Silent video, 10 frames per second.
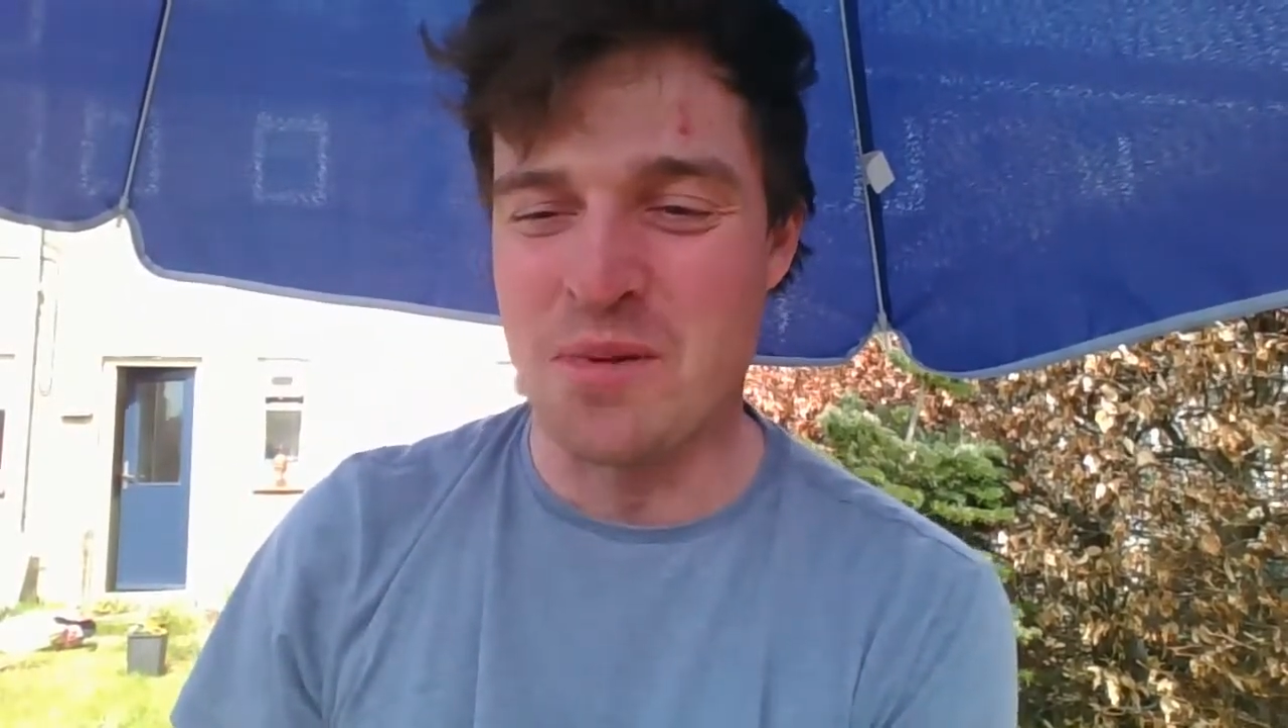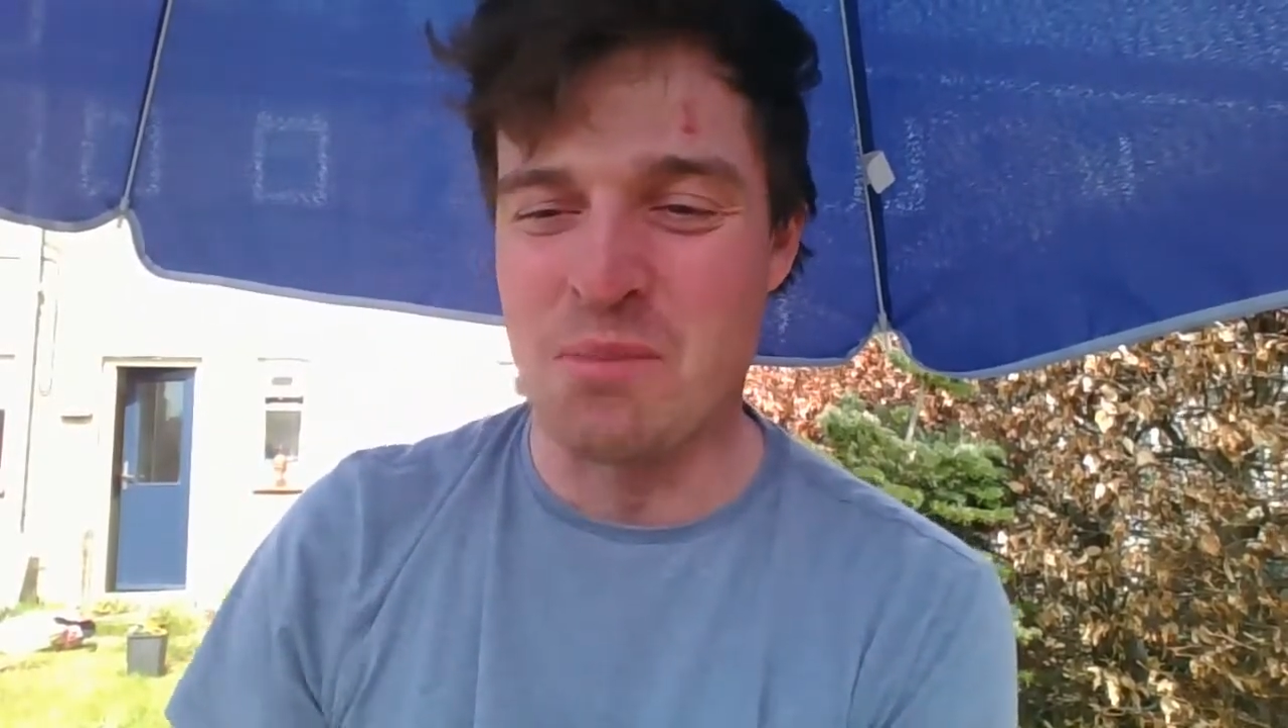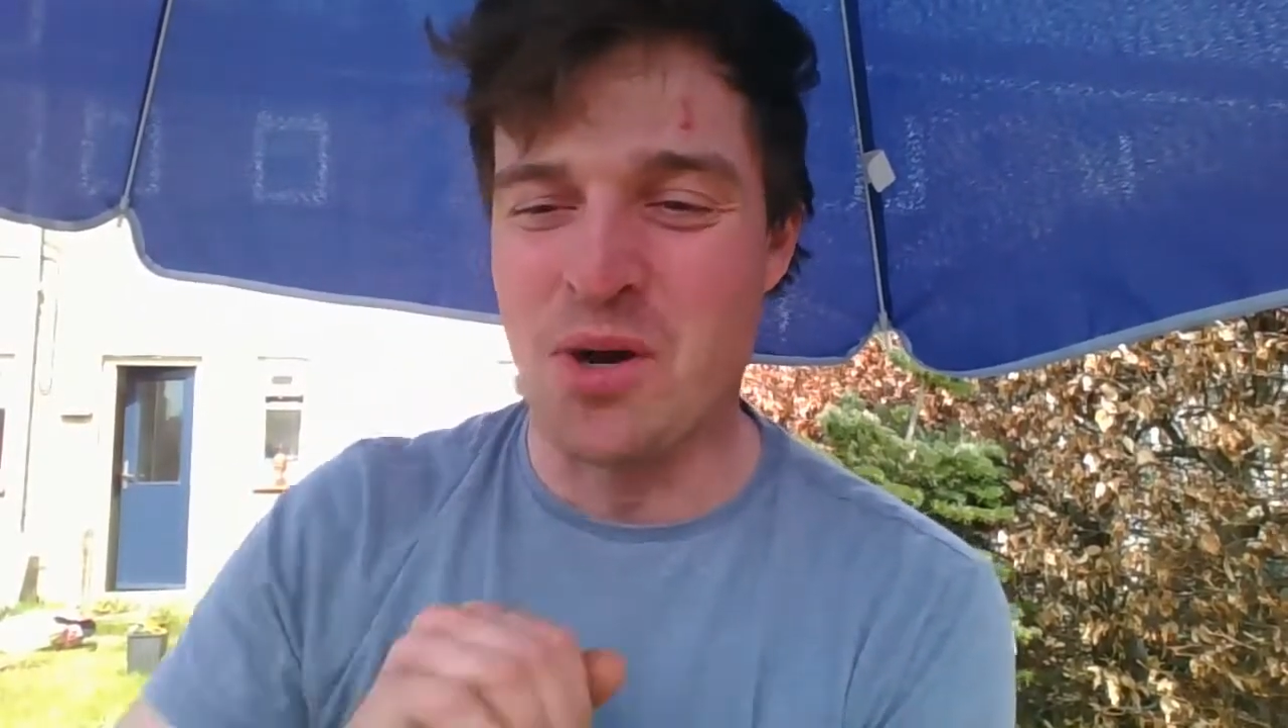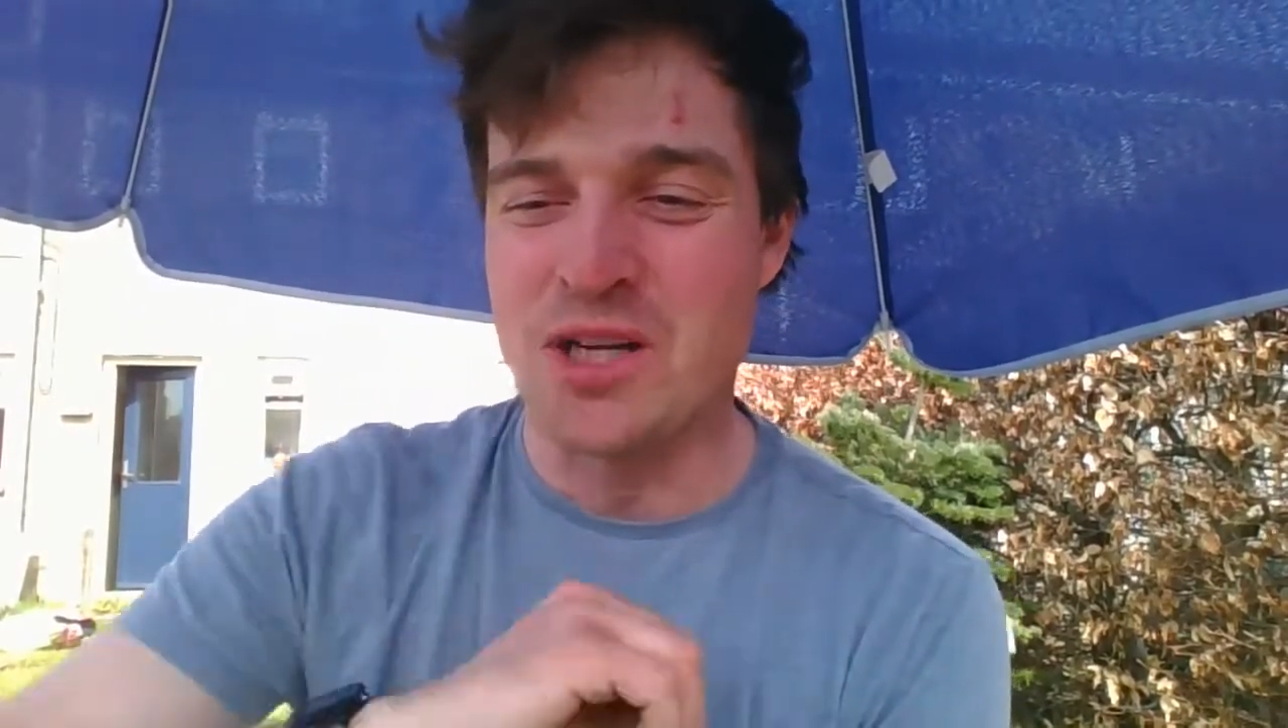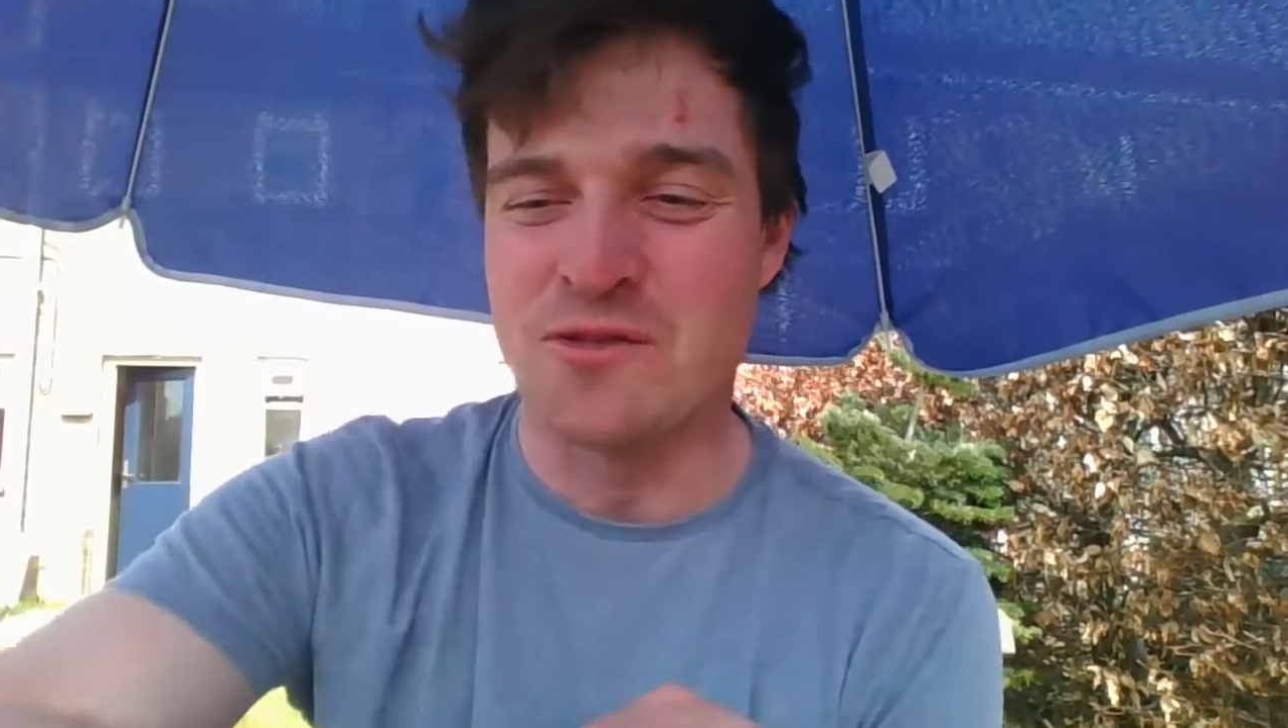my
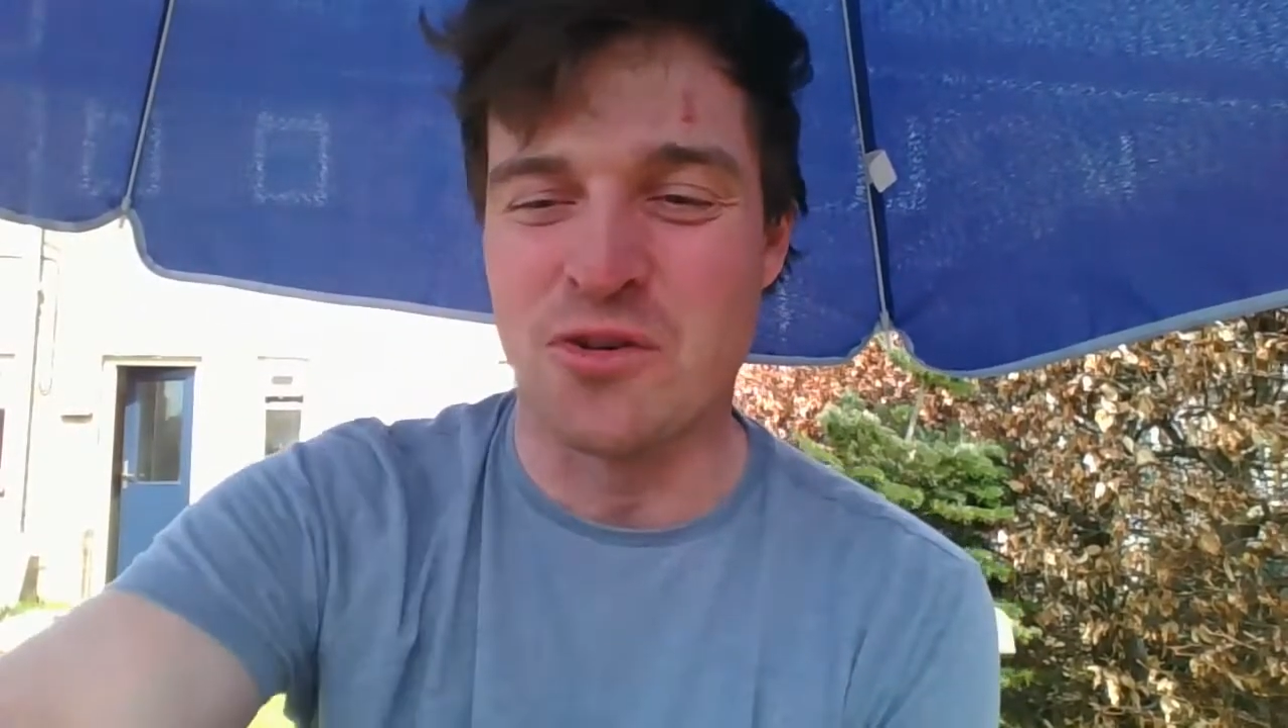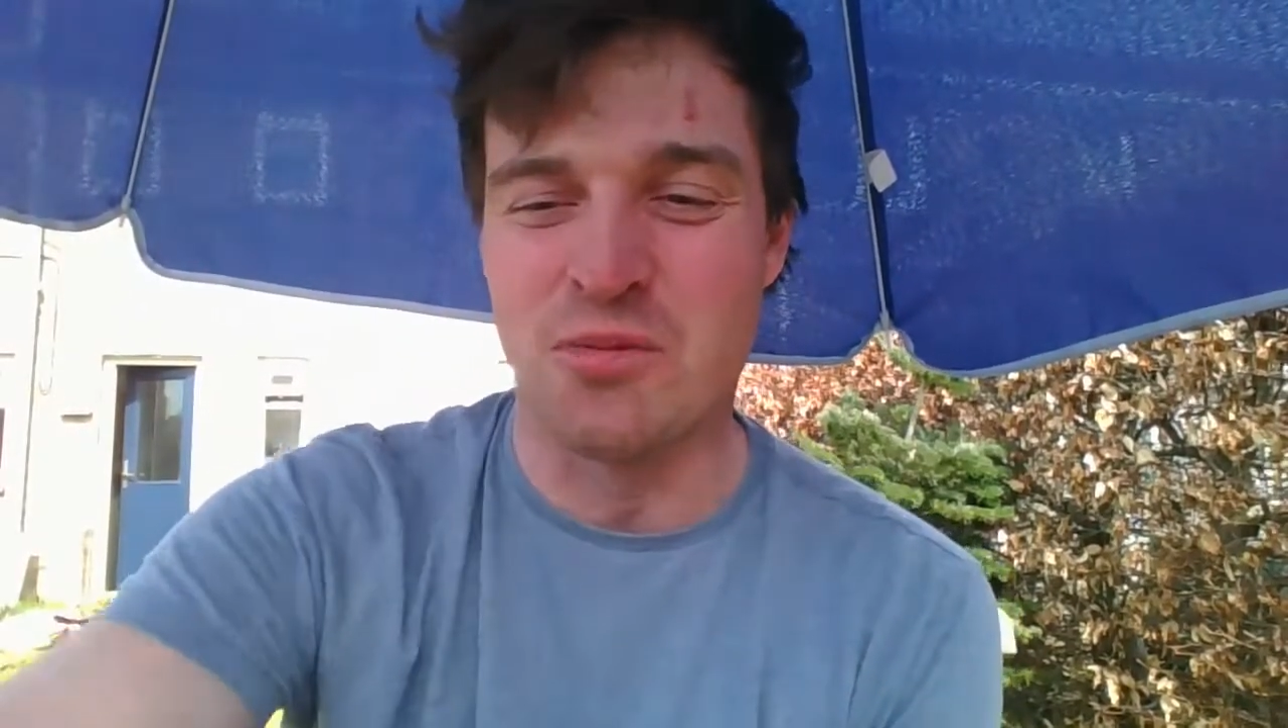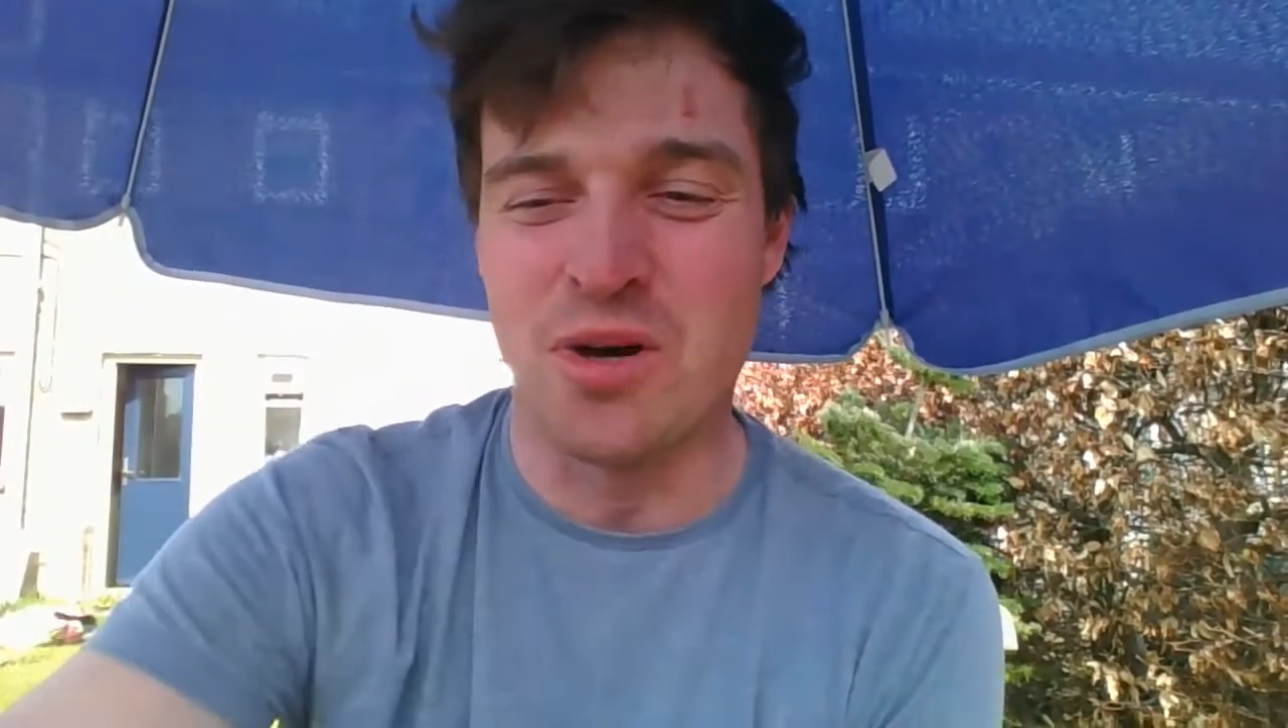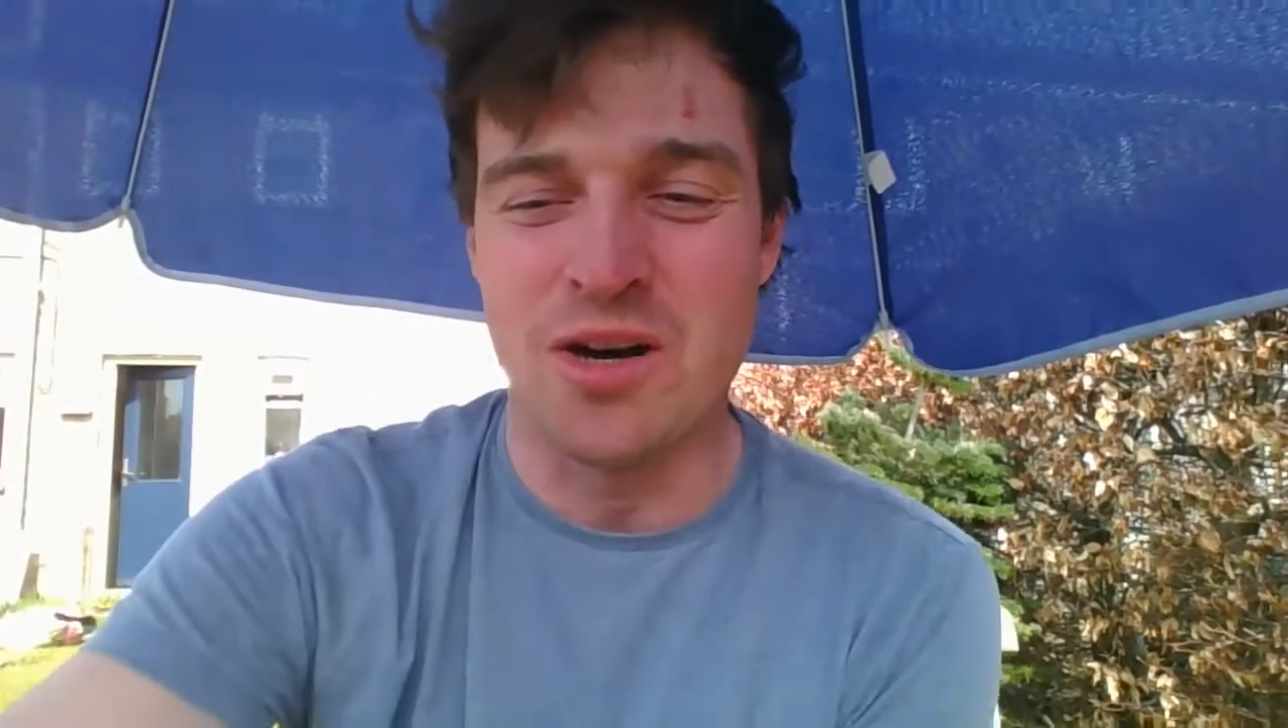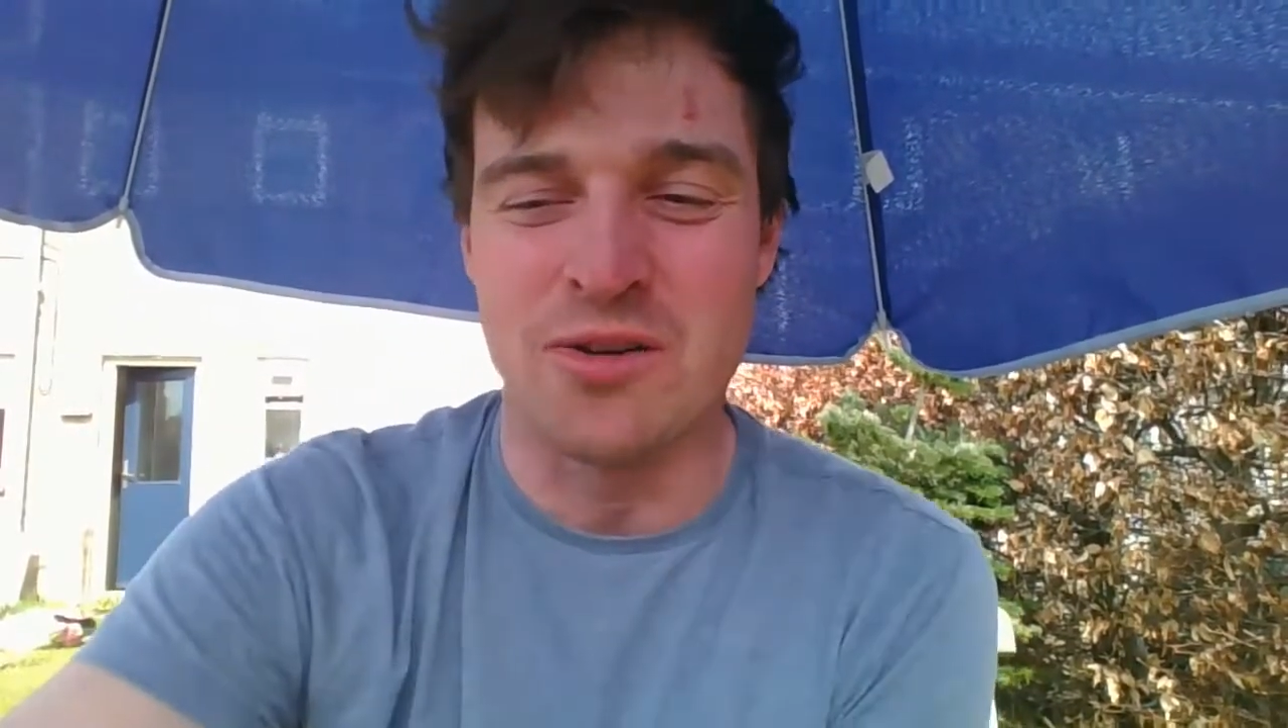mind for a
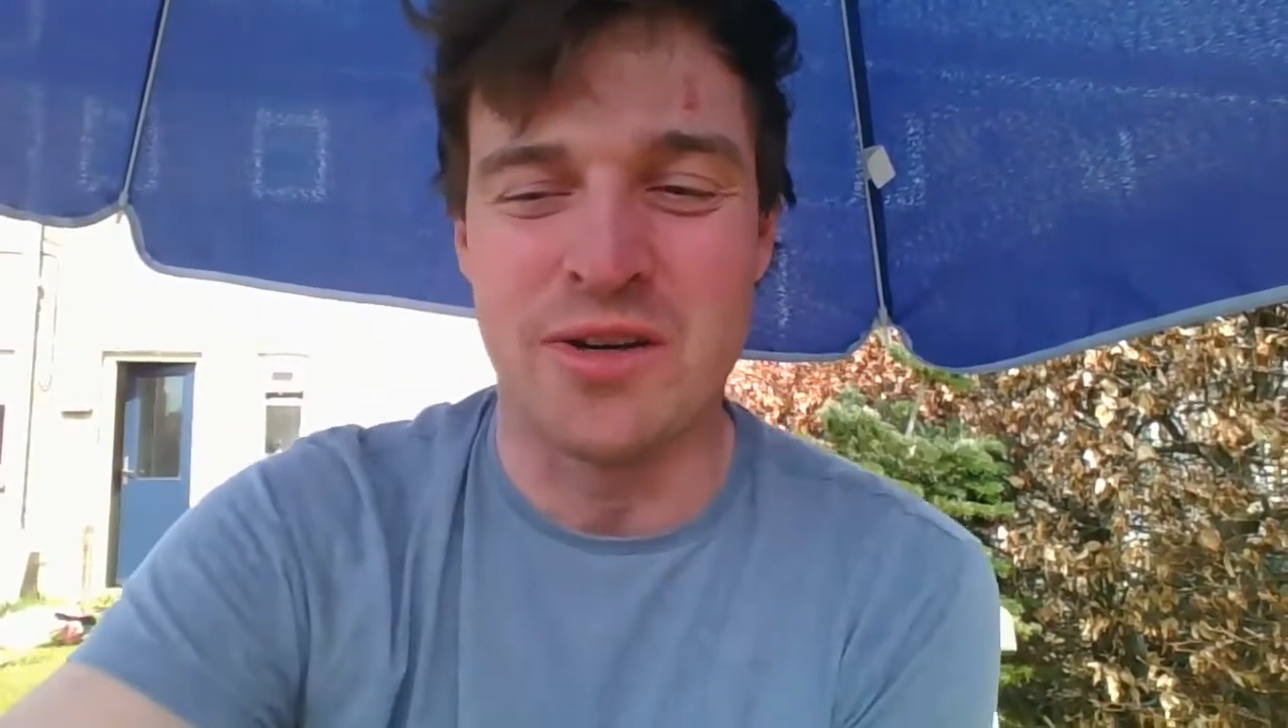while